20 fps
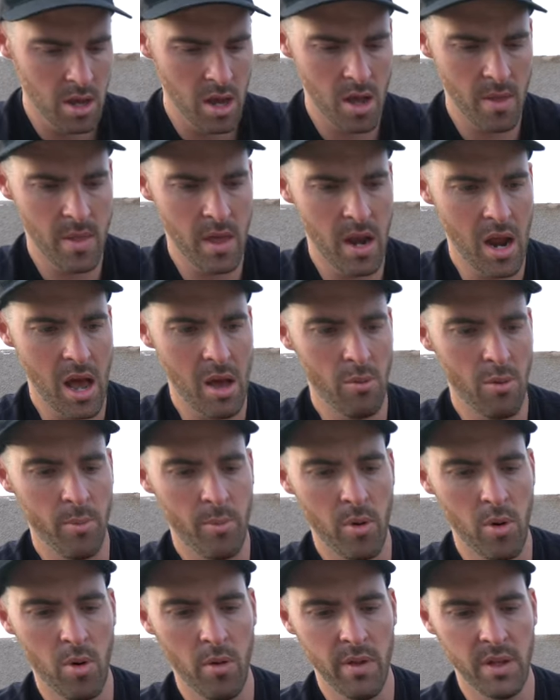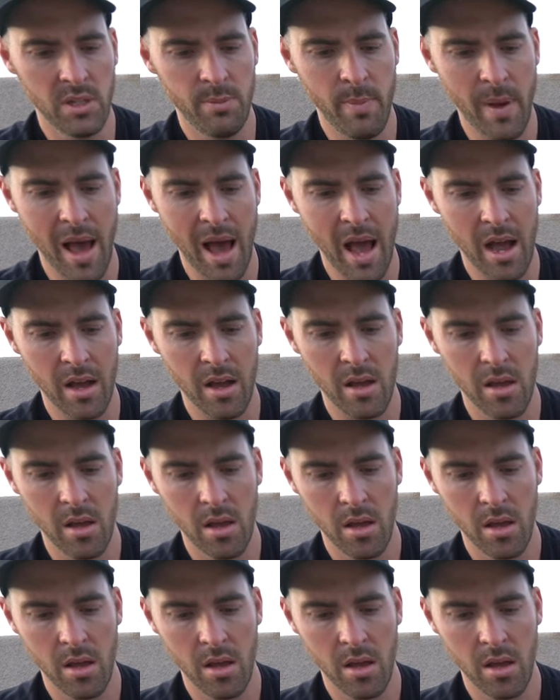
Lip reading: And then I will pull this back.